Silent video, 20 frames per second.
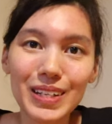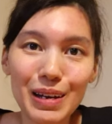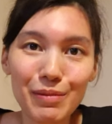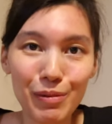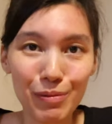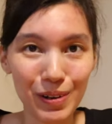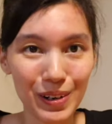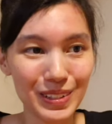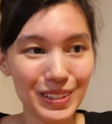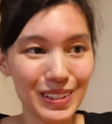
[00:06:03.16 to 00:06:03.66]
the type
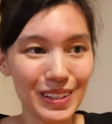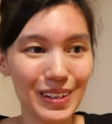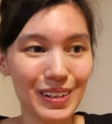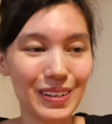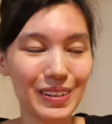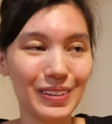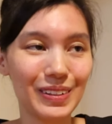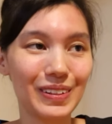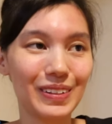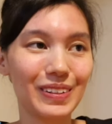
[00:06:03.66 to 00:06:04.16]
of
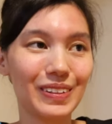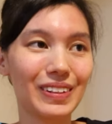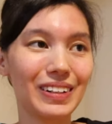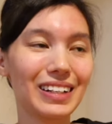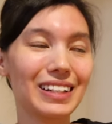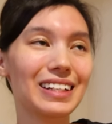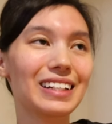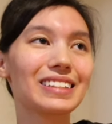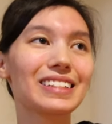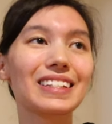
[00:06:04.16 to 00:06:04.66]
person who
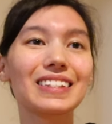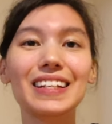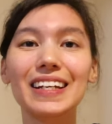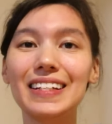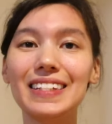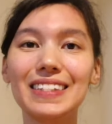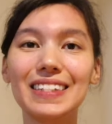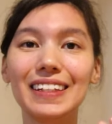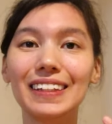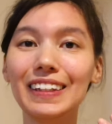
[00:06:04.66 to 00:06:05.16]
just
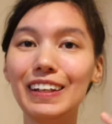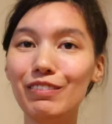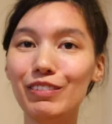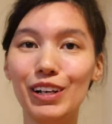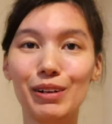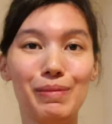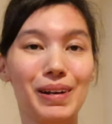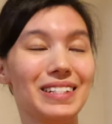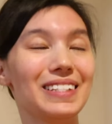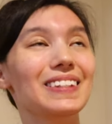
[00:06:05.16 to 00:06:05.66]
likes to live
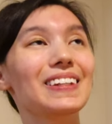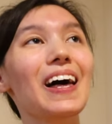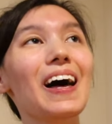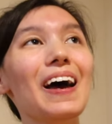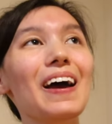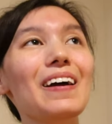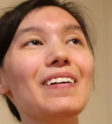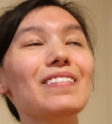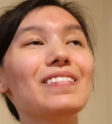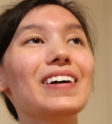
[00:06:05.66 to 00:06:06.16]
their best
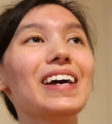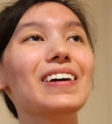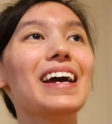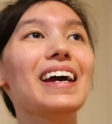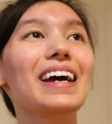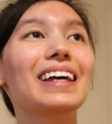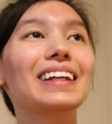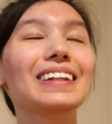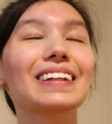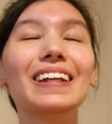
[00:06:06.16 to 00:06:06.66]
life
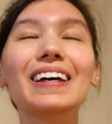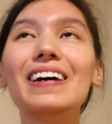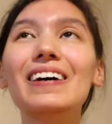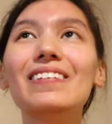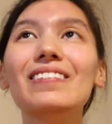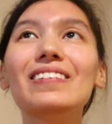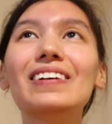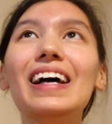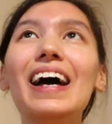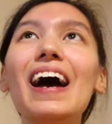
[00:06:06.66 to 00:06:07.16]
and
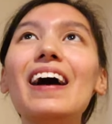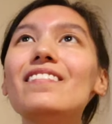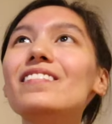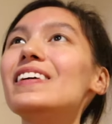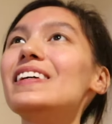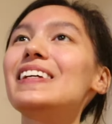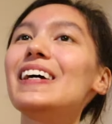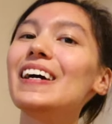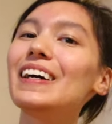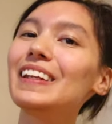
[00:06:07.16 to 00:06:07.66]
live
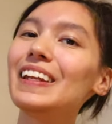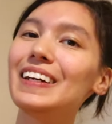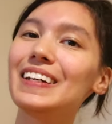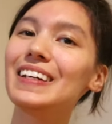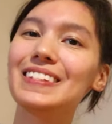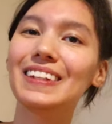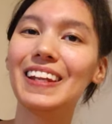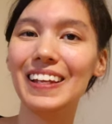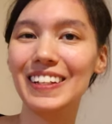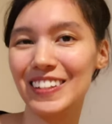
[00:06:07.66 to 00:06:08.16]
every day like
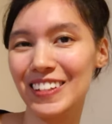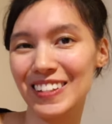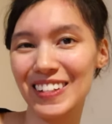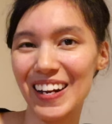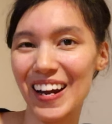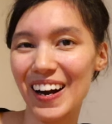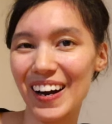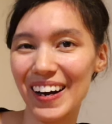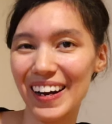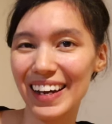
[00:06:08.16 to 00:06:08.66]
it's
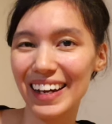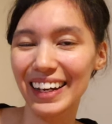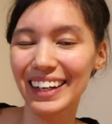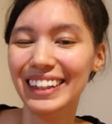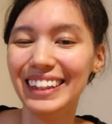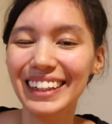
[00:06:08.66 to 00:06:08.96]
legendary.